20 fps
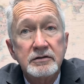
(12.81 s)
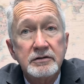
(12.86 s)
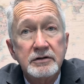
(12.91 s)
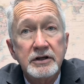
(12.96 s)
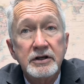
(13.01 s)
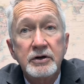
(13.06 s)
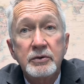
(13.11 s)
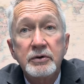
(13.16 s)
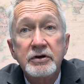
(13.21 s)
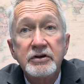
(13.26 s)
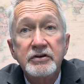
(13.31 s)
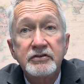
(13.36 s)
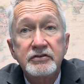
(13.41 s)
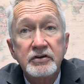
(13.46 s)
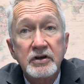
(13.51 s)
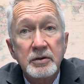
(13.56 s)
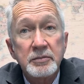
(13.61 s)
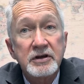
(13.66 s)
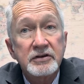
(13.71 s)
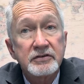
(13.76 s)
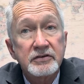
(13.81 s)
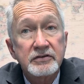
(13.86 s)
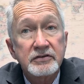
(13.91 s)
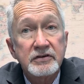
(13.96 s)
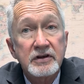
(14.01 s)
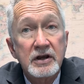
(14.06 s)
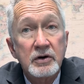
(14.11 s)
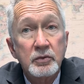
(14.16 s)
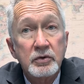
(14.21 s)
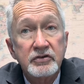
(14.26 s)
increase some
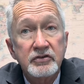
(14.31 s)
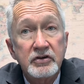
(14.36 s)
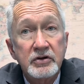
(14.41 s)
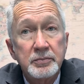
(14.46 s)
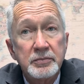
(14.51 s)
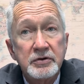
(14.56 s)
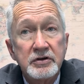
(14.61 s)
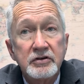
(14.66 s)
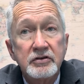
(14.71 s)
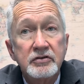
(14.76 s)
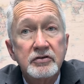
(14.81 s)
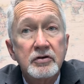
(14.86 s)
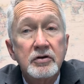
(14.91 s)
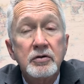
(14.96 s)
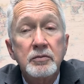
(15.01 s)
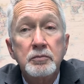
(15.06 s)
SSI recipients'